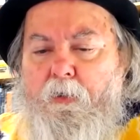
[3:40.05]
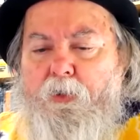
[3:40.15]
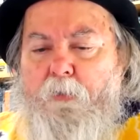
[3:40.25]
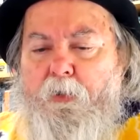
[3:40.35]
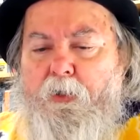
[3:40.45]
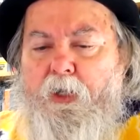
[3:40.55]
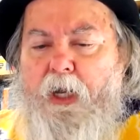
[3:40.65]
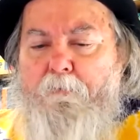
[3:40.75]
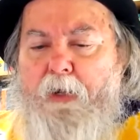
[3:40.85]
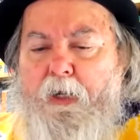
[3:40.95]
So put the
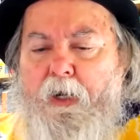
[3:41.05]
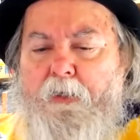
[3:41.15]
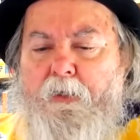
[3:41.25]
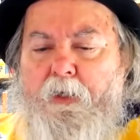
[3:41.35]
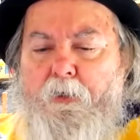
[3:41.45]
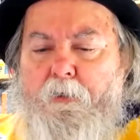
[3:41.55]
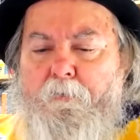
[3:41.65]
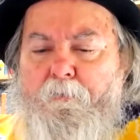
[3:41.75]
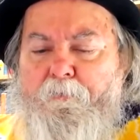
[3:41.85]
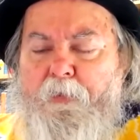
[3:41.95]
cap back on the needle.
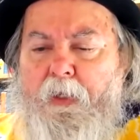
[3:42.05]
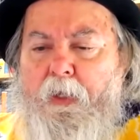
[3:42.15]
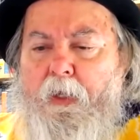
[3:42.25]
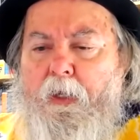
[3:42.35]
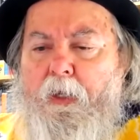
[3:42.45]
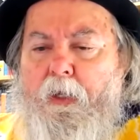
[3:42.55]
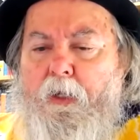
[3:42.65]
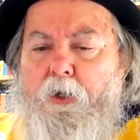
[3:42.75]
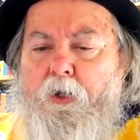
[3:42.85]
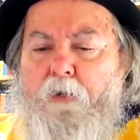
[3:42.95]

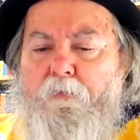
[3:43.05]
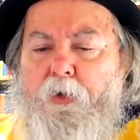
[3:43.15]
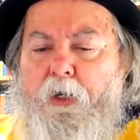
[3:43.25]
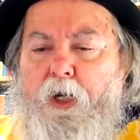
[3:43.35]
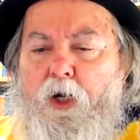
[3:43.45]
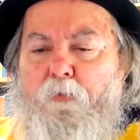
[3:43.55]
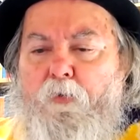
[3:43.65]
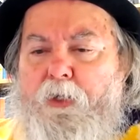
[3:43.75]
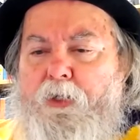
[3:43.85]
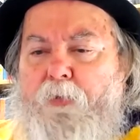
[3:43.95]
You're going to very
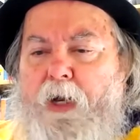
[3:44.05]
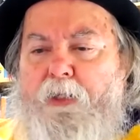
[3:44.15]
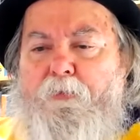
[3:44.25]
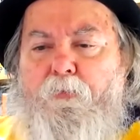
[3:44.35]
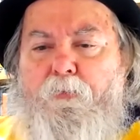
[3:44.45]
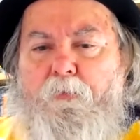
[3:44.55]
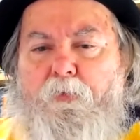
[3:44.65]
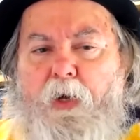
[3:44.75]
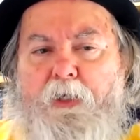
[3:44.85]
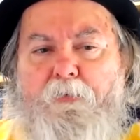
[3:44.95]
carefully
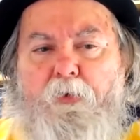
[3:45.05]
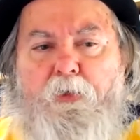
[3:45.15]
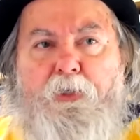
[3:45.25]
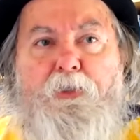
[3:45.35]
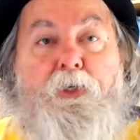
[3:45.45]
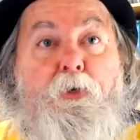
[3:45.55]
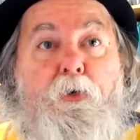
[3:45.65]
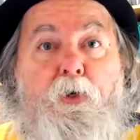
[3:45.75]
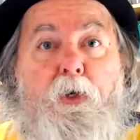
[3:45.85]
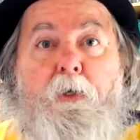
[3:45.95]
transfer this to your
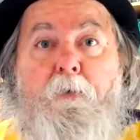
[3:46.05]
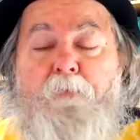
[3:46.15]
hood.